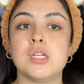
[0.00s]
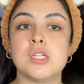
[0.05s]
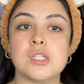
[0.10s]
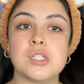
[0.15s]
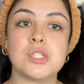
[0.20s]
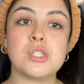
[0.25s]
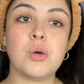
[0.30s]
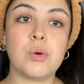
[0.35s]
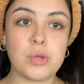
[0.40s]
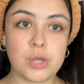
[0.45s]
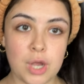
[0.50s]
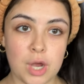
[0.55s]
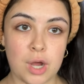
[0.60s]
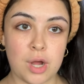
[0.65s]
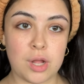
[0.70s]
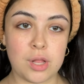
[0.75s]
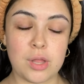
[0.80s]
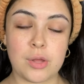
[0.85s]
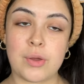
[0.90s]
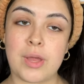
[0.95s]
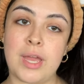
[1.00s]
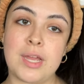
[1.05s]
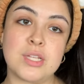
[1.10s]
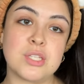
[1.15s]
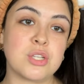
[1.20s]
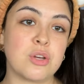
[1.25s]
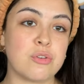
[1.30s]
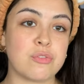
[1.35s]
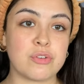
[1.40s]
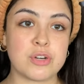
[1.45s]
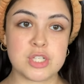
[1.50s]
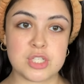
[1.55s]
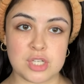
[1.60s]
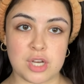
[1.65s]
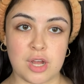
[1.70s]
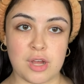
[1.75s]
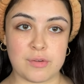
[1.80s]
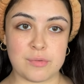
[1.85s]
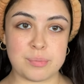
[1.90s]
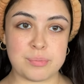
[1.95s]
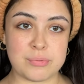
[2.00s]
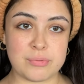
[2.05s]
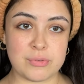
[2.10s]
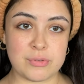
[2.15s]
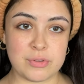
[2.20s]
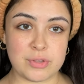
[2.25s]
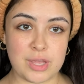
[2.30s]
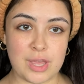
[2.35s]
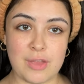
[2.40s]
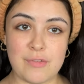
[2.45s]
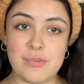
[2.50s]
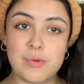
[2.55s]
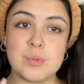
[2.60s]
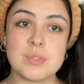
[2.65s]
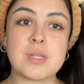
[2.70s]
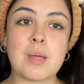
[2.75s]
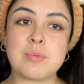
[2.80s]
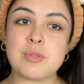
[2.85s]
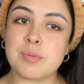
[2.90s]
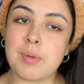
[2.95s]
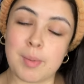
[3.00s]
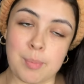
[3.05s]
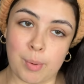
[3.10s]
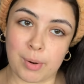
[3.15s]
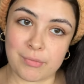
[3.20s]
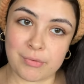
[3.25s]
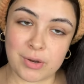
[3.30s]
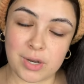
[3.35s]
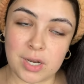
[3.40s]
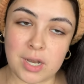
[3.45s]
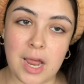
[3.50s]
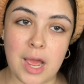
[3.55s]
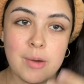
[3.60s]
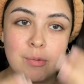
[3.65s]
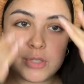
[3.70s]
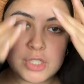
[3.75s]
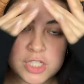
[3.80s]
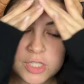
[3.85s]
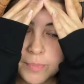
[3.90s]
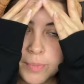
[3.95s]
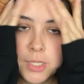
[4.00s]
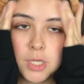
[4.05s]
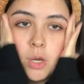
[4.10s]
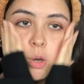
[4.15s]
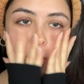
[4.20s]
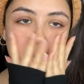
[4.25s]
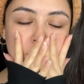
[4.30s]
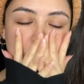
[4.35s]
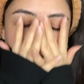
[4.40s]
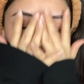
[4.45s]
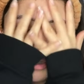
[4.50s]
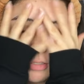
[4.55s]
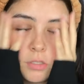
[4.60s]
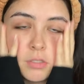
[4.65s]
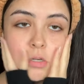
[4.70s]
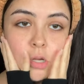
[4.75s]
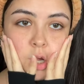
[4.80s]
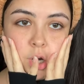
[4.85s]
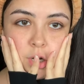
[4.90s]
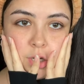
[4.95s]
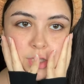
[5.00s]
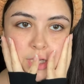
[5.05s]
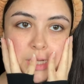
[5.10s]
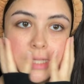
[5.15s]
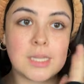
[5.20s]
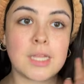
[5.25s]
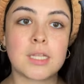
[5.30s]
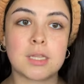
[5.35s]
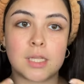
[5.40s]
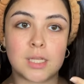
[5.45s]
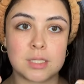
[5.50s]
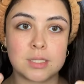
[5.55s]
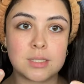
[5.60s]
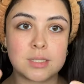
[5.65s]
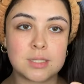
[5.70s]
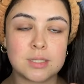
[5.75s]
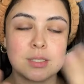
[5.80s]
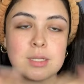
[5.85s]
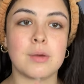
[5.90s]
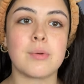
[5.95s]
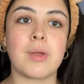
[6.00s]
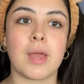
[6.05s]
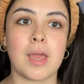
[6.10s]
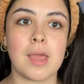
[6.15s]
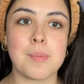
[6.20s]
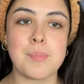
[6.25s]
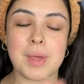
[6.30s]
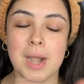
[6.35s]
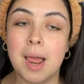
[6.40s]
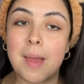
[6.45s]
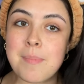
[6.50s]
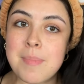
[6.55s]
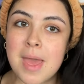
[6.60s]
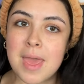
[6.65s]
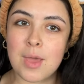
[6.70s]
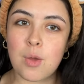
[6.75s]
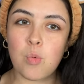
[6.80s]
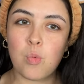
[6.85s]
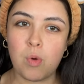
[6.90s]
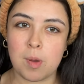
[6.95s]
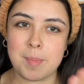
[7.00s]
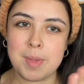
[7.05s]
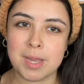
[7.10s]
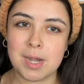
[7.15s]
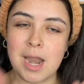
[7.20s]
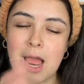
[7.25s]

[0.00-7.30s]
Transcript: So y'all, okay, so first off, if it was up to my boyfriend, I would just be going on our date like this, okay? But I'm a woman.